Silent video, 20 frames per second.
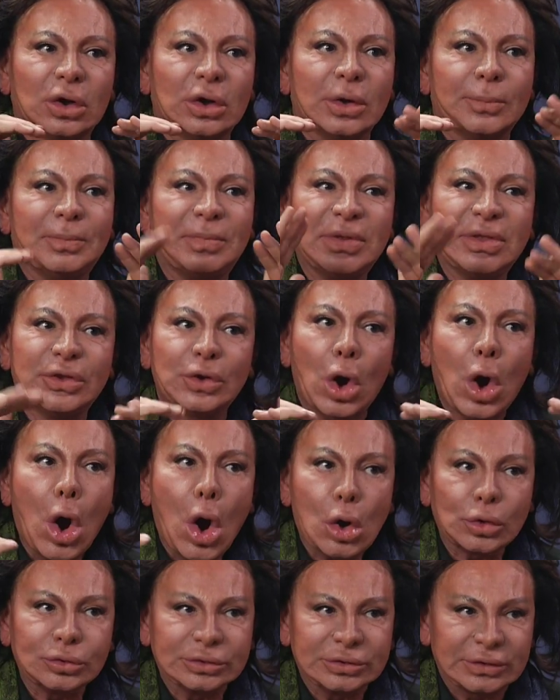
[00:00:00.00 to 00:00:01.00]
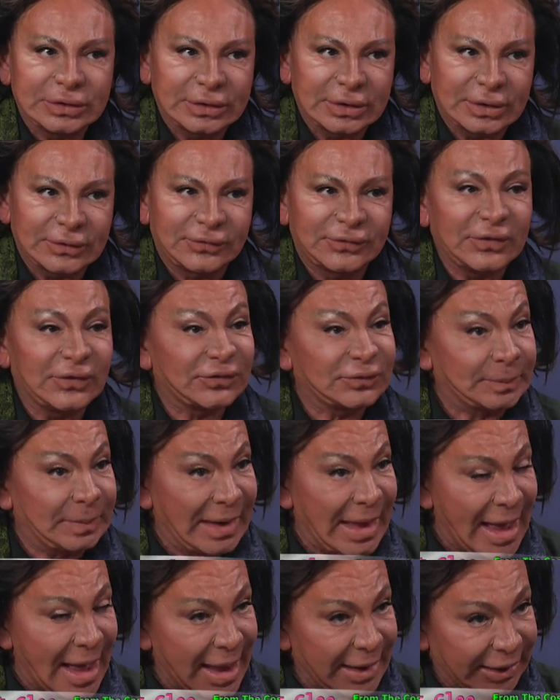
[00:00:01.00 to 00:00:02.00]
beyond this
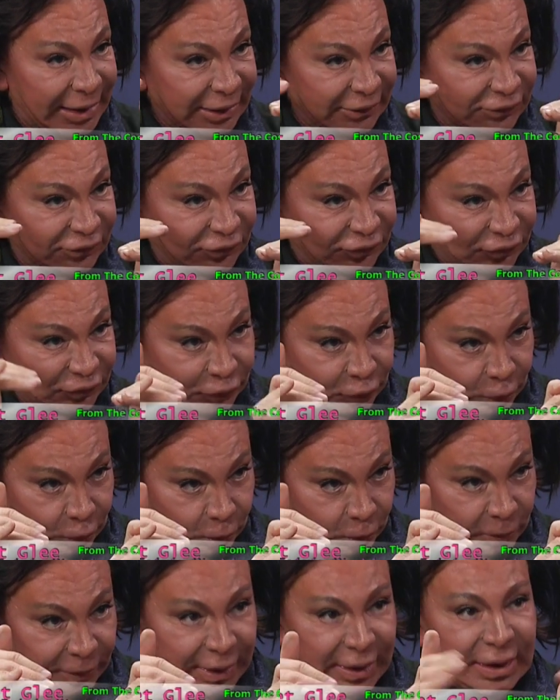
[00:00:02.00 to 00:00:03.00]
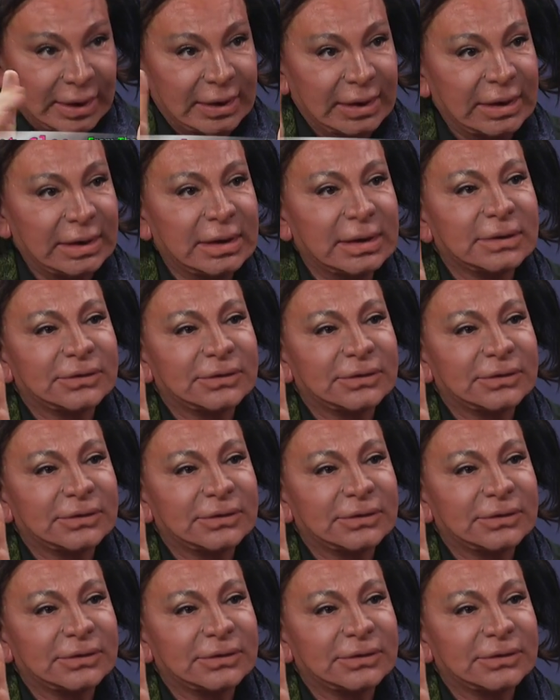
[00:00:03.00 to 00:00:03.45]
planet too. Is